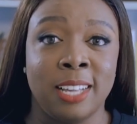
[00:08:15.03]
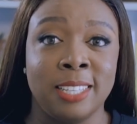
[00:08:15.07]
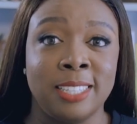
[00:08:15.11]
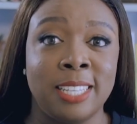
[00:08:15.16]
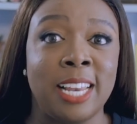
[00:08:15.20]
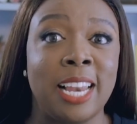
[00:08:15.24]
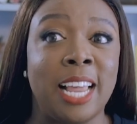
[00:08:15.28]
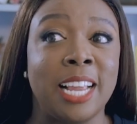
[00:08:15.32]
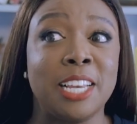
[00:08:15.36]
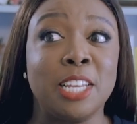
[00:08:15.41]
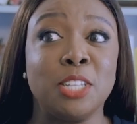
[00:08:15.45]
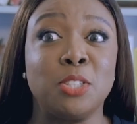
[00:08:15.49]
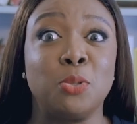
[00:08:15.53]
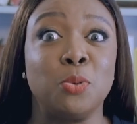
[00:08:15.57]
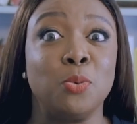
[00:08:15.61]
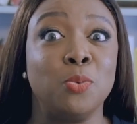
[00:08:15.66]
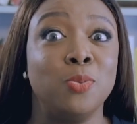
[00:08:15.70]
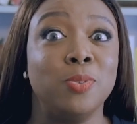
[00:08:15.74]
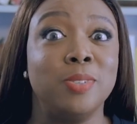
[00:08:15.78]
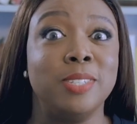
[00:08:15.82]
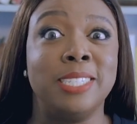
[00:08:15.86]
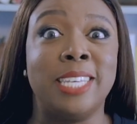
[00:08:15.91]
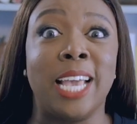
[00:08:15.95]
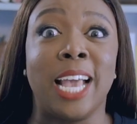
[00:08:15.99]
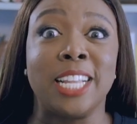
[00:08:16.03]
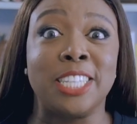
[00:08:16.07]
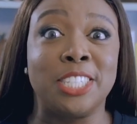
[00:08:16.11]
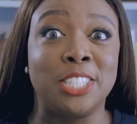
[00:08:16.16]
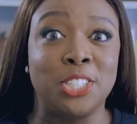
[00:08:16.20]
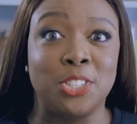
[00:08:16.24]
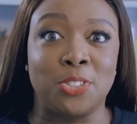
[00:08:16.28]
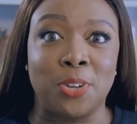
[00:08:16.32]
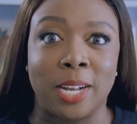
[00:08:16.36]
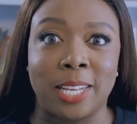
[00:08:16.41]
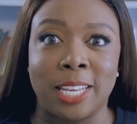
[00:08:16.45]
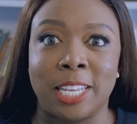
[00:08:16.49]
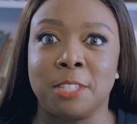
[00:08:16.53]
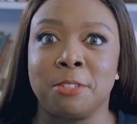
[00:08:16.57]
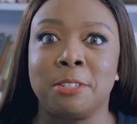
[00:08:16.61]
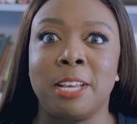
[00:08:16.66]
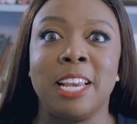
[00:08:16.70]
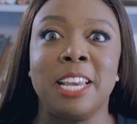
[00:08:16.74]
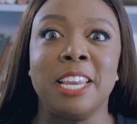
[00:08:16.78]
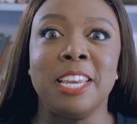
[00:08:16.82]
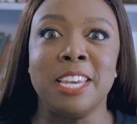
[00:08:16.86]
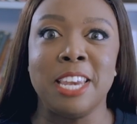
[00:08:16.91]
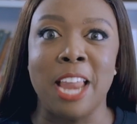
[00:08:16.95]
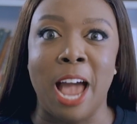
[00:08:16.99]
They're likely to get distracted,
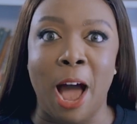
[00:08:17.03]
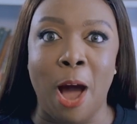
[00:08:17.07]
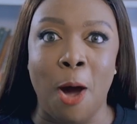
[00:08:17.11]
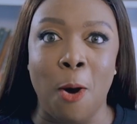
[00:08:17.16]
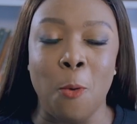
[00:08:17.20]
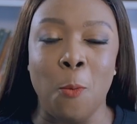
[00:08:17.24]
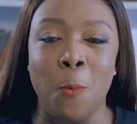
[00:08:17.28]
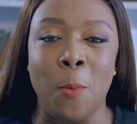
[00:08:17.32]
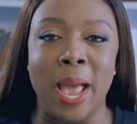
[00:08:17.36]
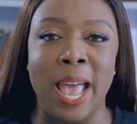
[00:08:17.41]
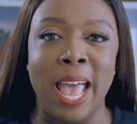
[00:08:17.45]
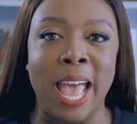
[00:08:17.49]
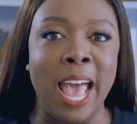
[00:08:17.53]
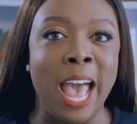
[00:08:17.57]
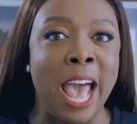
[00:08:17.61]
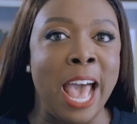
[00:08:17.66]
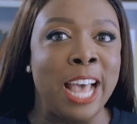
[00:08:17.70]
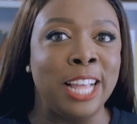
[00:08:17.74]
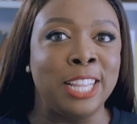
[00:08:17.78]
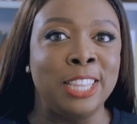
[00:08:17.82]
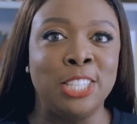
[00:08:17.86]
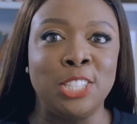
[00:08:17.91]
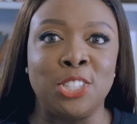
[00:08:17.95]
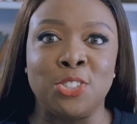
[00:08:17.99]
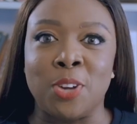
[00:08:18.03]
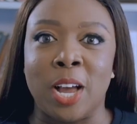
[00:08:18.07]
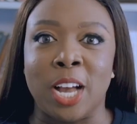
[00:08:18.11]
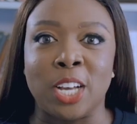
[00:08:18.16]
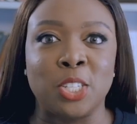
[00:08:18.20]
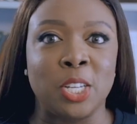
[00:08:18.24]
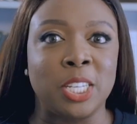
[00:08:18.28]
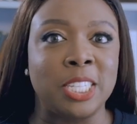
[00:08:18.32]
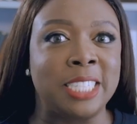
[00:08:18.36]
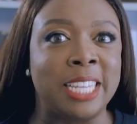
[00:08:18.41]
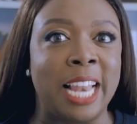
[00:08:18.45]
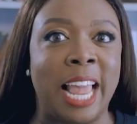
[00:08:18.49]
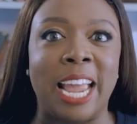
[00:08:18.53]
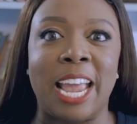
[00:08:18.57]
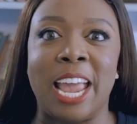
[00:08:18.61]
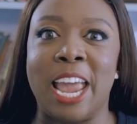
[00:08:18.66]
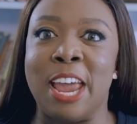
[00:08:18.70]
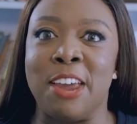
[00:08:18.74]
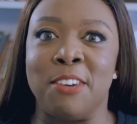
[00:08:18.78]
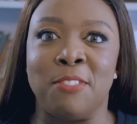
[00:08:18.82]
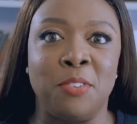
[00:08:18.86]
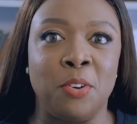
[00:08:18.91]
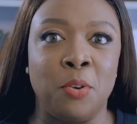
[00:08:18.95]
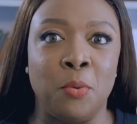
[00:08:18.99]
especially now where distraction is like
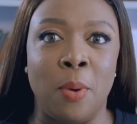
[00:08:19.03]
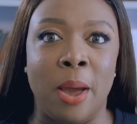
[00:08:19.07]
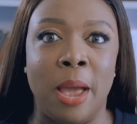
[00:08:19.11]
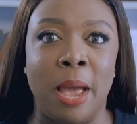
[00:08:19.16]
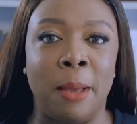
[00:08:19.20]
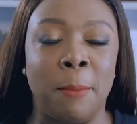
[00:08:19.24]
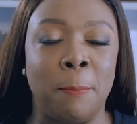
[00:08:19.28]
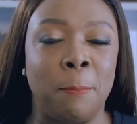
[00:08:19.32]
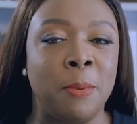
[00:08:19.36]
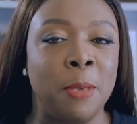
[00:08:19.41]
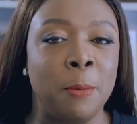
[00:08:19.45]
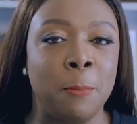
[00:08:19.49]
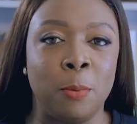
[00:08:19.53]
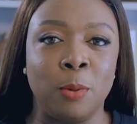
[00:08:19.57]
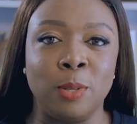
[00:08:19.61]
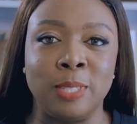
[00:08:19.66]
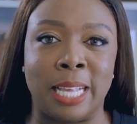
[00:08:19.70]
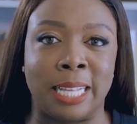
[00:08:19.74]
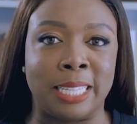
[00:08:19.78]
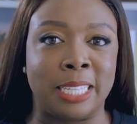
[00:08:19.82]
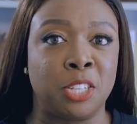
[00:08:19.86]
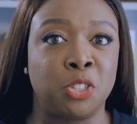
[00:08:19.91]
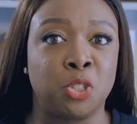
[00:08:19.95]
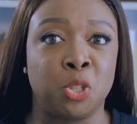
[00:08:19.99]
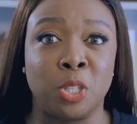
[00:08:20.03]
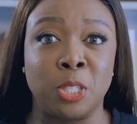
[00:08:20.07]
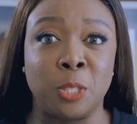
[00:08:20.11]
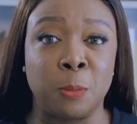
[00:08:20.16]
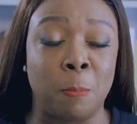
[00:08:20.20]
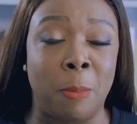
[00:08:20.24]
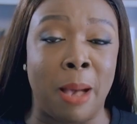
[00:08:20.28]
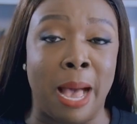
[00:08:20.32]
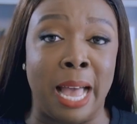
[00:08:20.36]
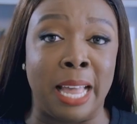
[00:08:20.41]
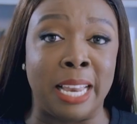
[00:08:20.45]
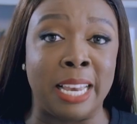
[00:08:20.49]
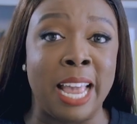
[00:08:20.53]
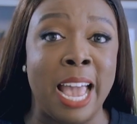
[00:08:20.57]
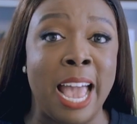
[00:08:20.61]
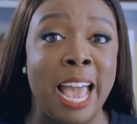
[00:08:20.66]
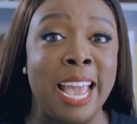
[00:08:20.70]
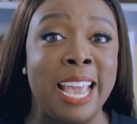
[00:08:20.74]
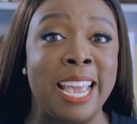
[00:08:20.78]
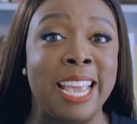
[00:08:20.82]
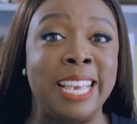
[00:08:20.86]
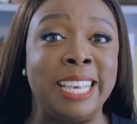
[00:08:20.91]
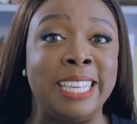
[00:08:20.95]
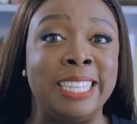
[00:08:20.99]
everywhere. People's attention span
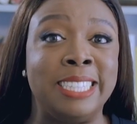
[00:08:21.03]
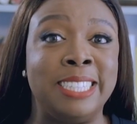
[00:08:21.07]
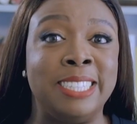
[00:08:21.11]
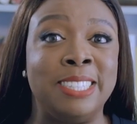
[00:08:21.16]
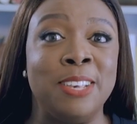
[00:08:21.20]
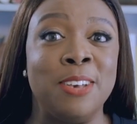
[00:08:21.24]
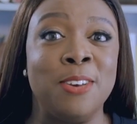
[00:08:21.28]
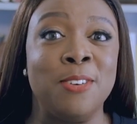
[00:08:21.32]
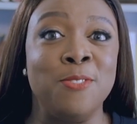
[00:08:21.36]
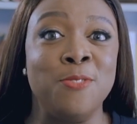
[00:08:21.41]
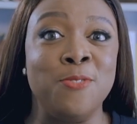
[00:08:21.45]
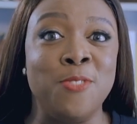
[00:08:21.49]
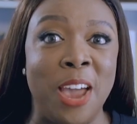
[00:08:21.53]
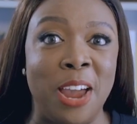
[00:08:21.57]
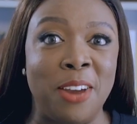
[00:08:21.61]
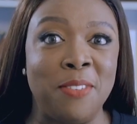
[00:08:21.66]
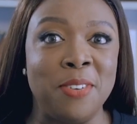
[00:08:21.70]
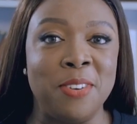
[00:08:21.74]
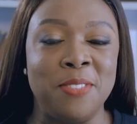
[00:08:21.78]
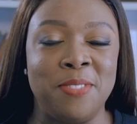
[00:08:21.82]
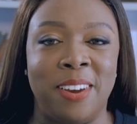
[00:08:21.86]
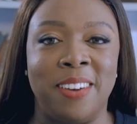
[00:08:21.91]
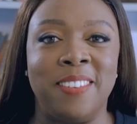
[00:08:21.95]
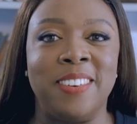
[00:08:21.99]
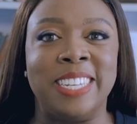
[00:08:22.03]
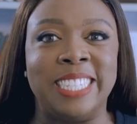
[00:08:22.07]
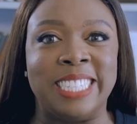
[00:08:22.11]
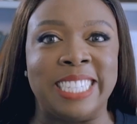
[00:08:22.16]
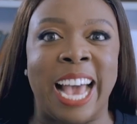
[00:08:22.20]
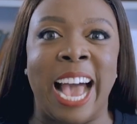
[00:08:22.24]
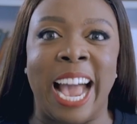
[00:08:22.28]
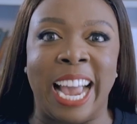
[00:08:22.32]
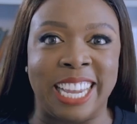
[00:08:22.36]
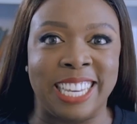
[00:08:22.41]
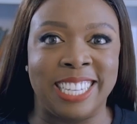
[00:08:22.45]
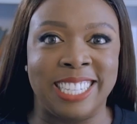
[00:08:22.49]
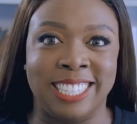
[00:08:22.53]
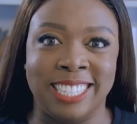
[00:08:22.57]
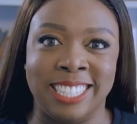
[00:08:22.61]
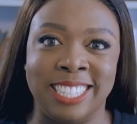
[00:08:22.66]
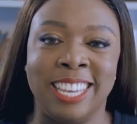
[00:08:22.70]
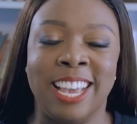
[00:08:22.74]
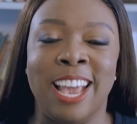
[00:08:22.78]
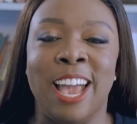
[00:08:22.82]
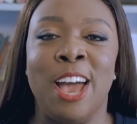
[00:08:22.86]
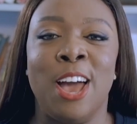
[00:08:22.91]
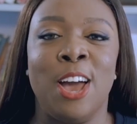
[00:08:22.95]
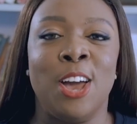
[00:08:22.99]
is very, very tiny.